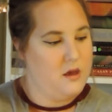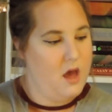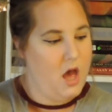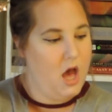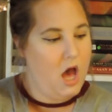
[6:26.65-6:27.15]

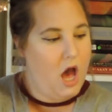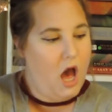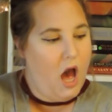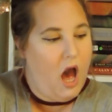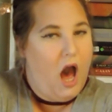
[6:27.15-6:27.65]

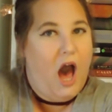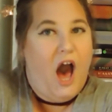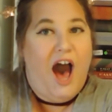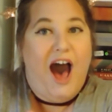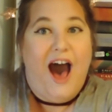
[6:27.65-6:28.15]
Oh,
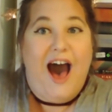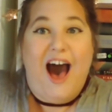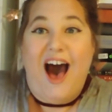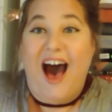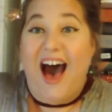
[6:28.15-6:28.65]

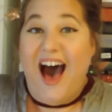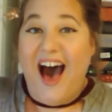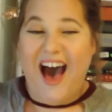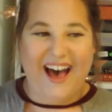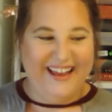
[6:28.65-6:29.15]

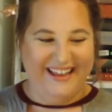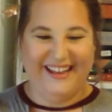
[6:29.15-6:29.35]
oh,